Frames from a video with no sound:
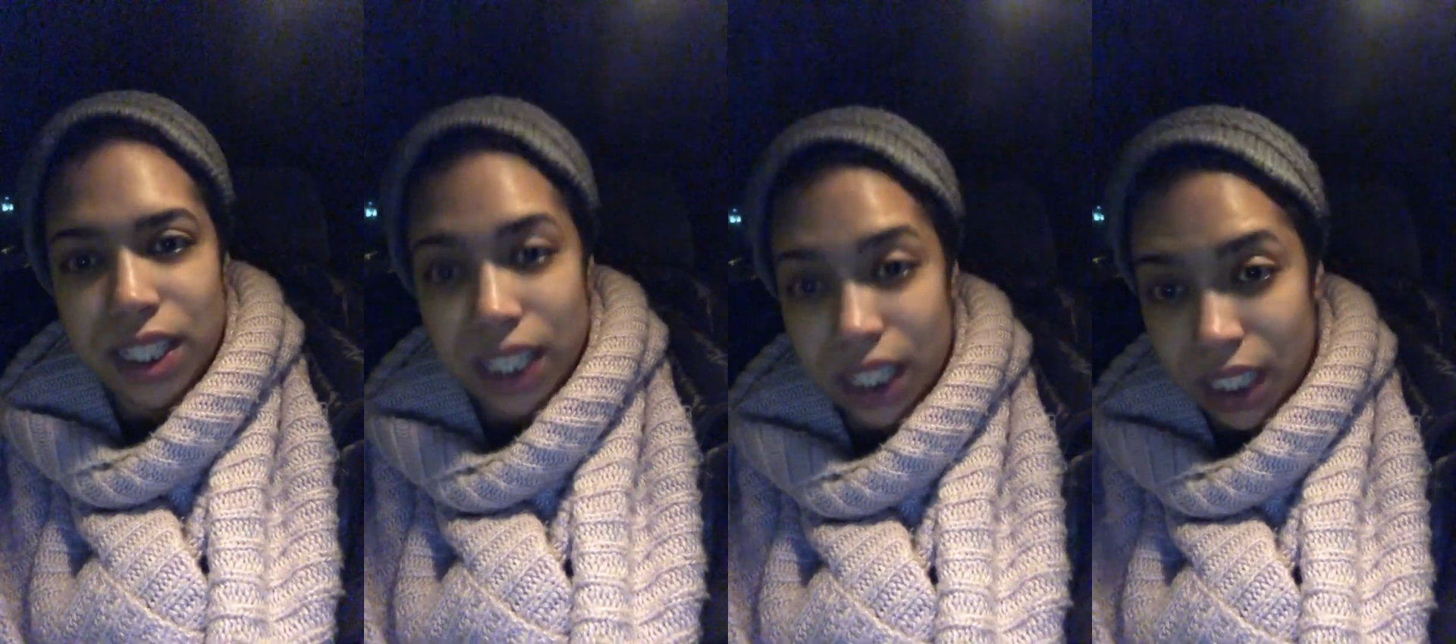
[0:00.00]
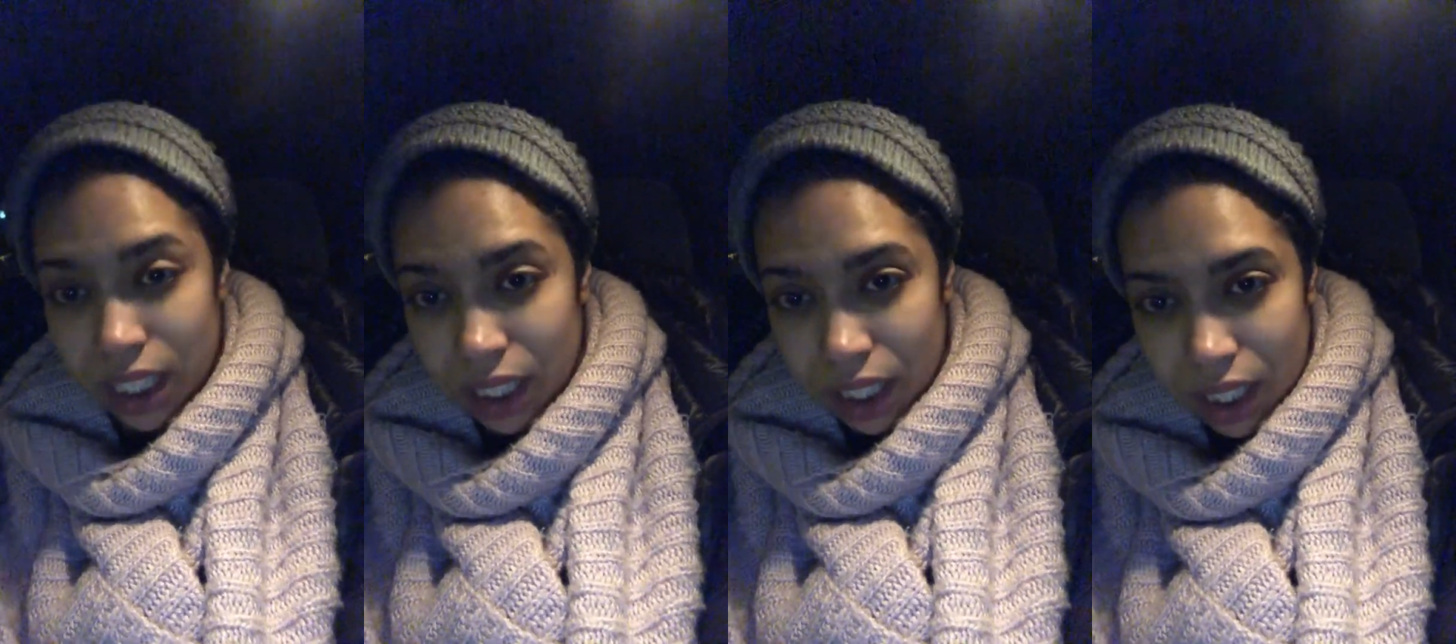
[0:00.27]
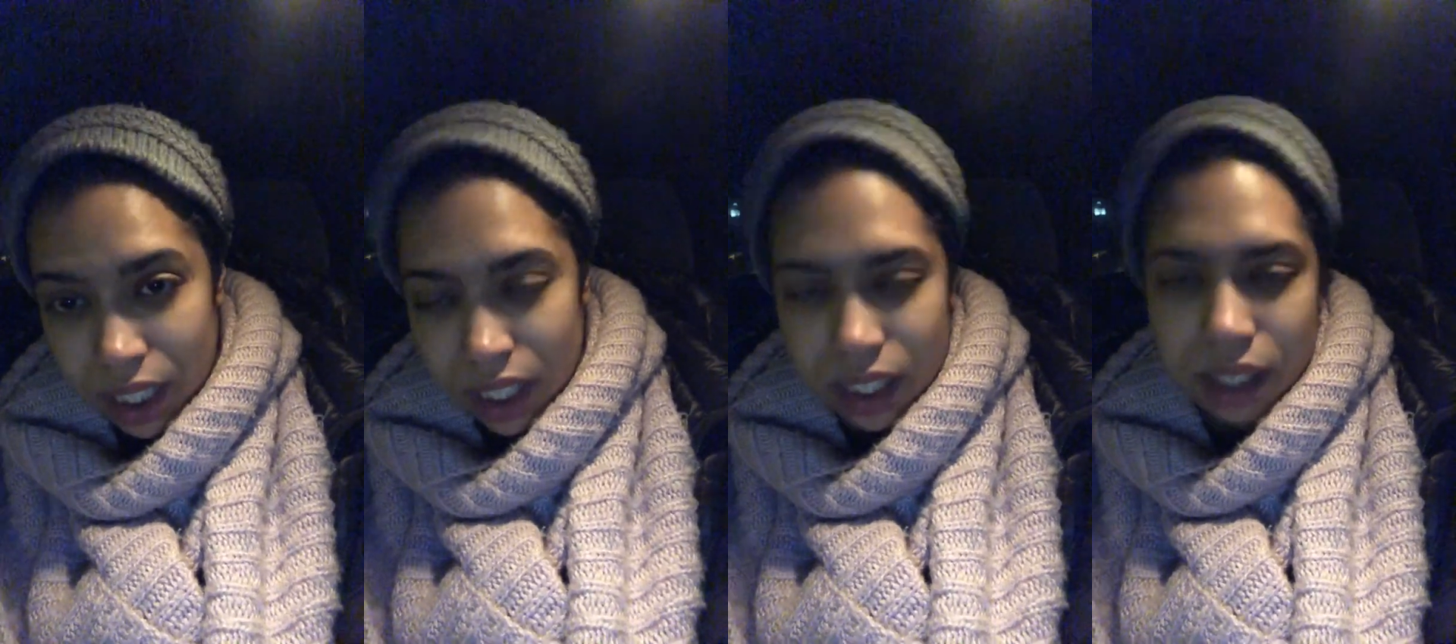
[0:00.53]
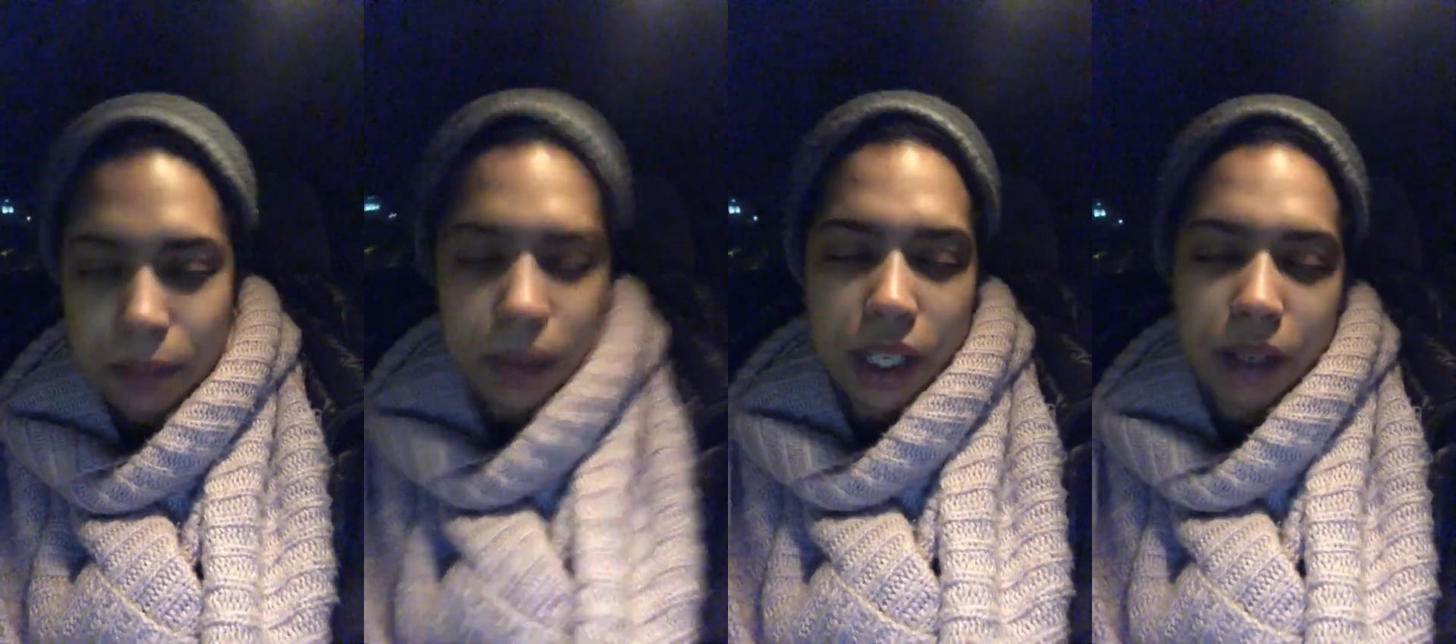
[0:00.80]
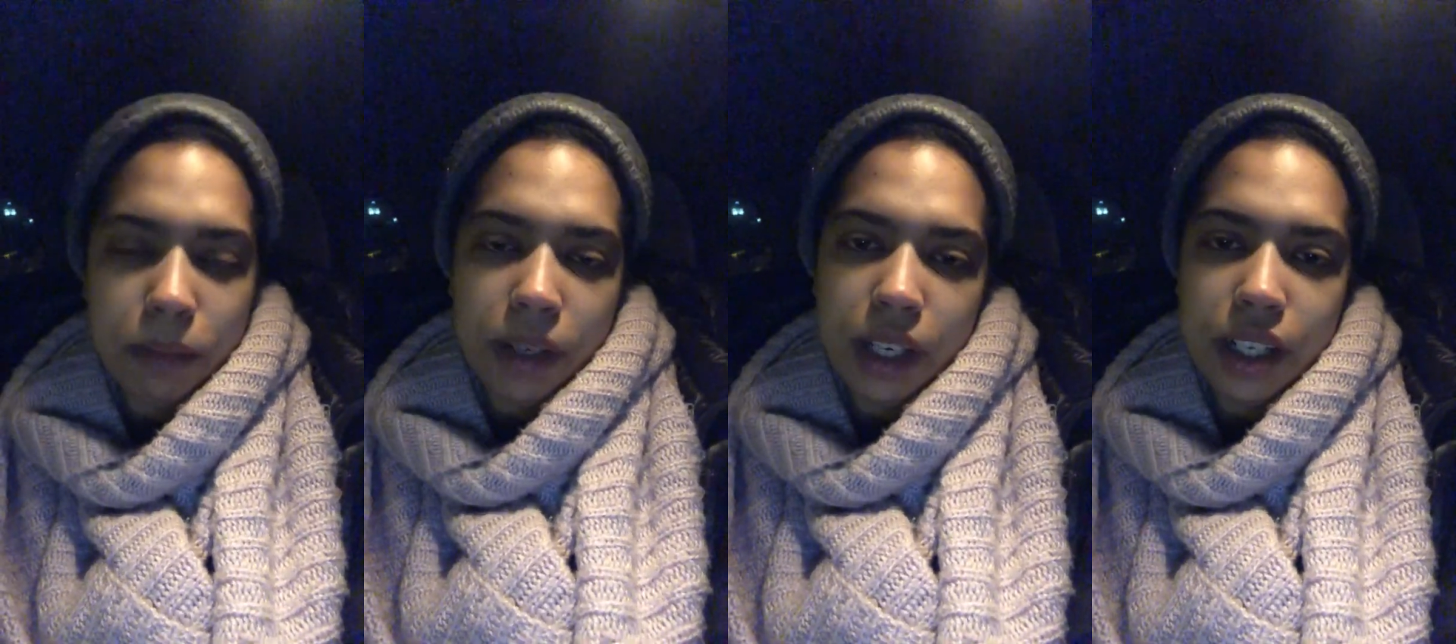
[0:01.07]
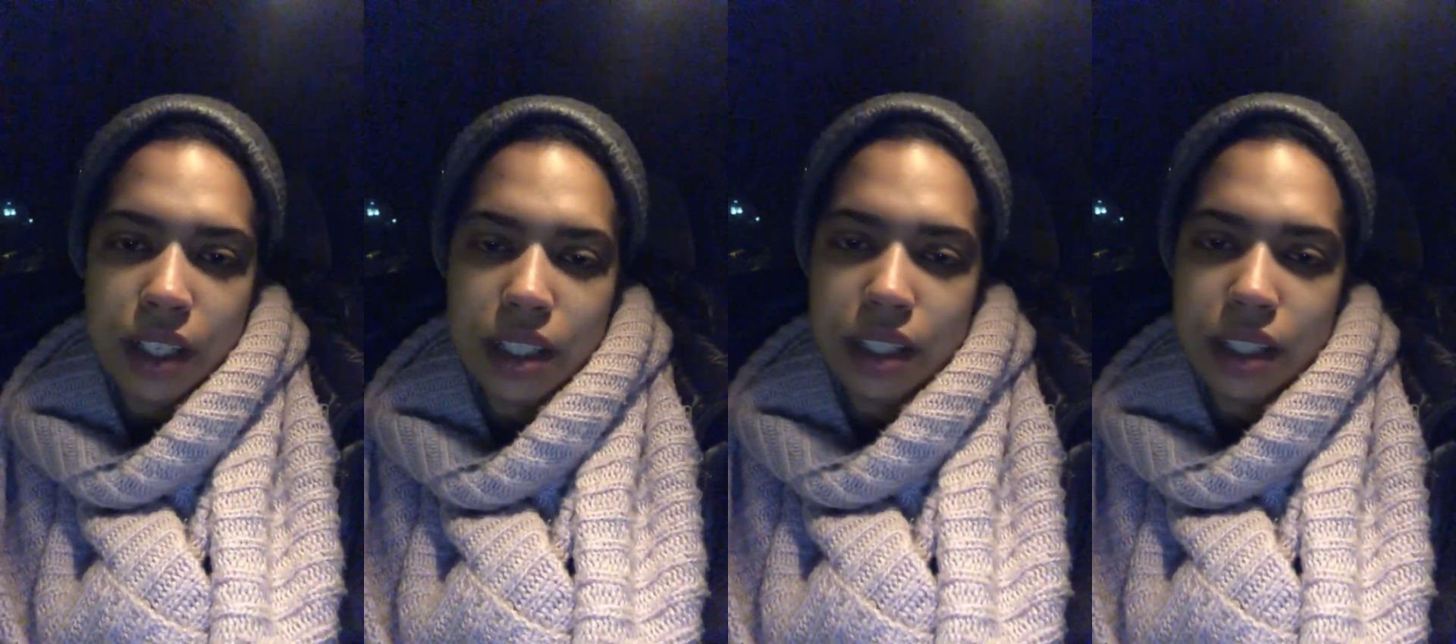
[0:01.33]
taking any pain meds,